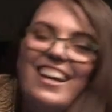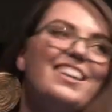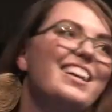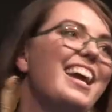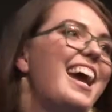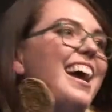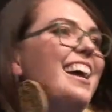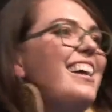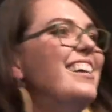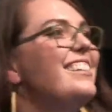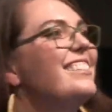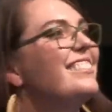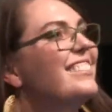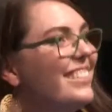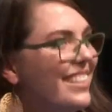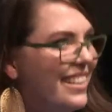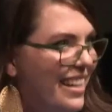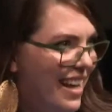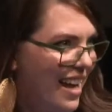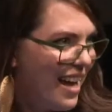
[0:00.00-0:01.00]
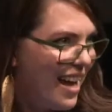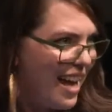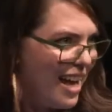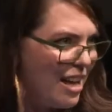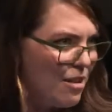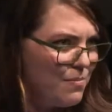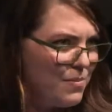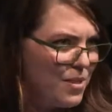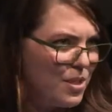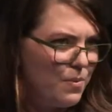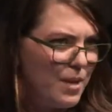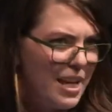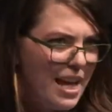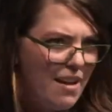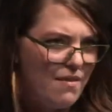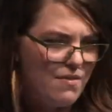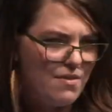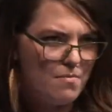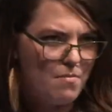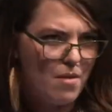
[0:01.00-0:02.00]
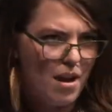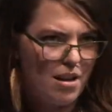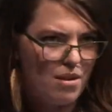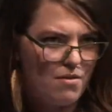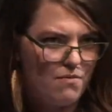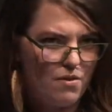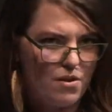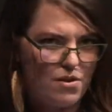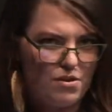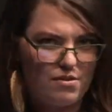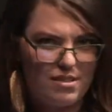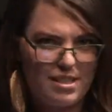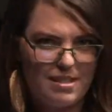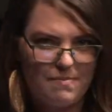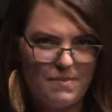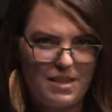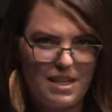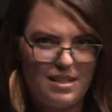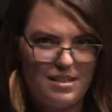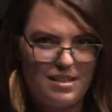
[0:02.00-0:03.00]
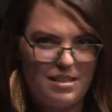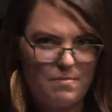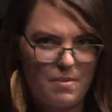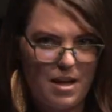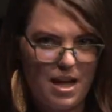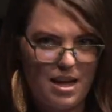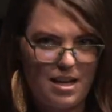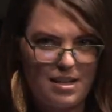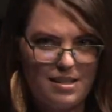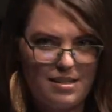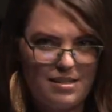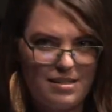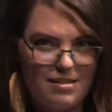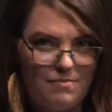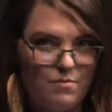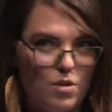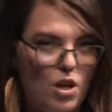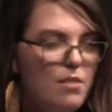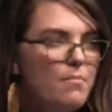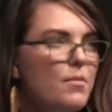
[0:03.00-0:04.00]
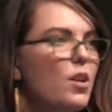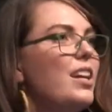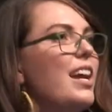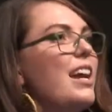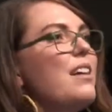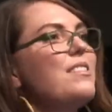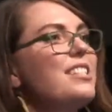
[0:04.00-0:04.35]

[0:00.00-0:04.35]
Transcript: Okay. Do we have a microphone or something to pass? Nope. Okay,